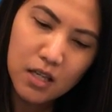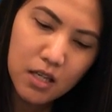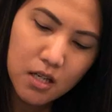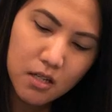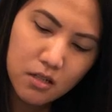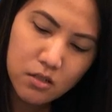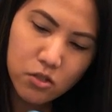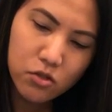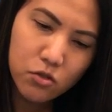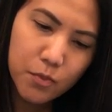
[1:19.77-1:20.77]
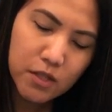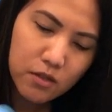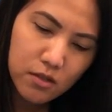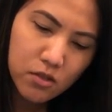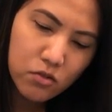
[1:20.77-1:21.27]
And to put
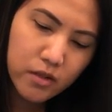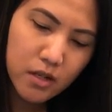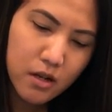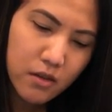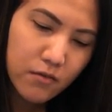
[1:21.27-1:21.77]
the string on the